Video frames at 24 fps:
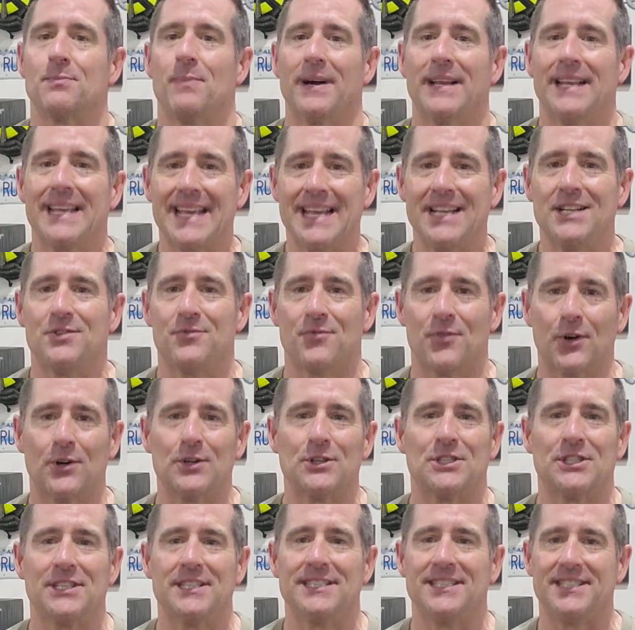but each
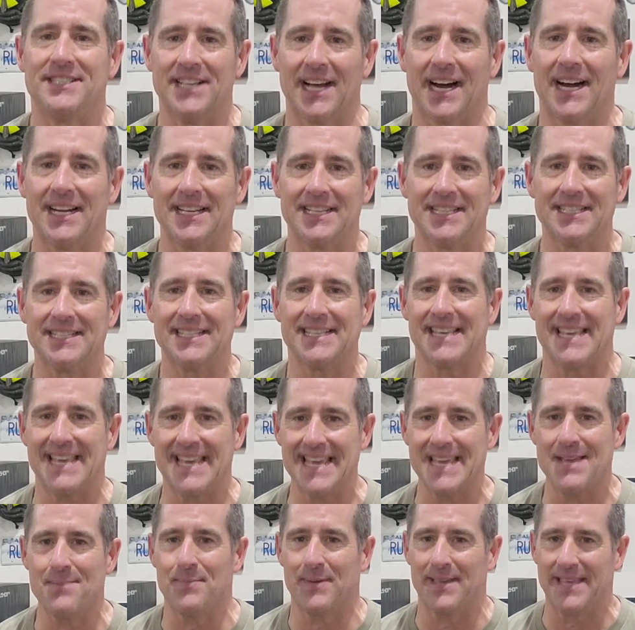version does
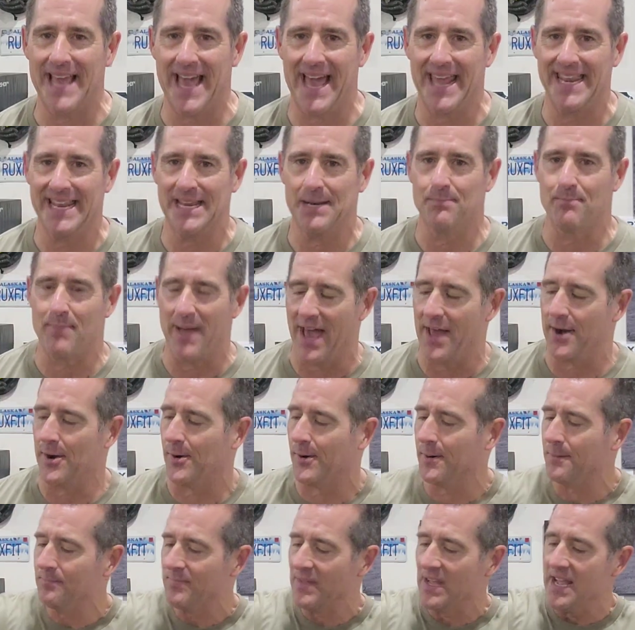keep getting
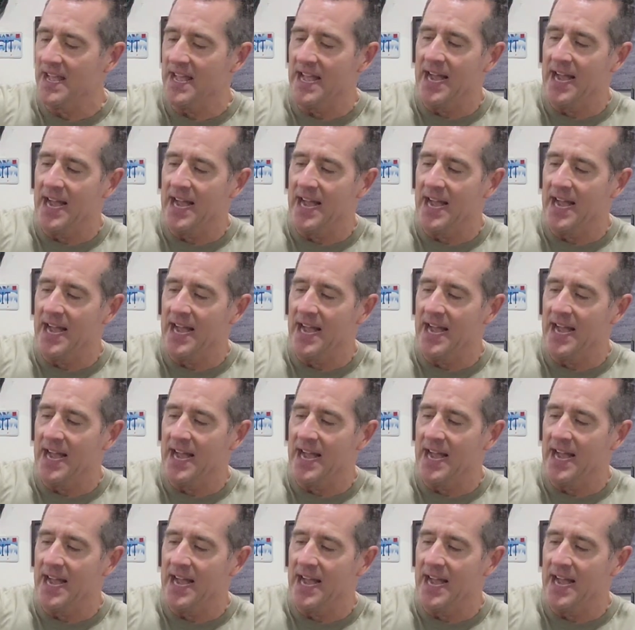better.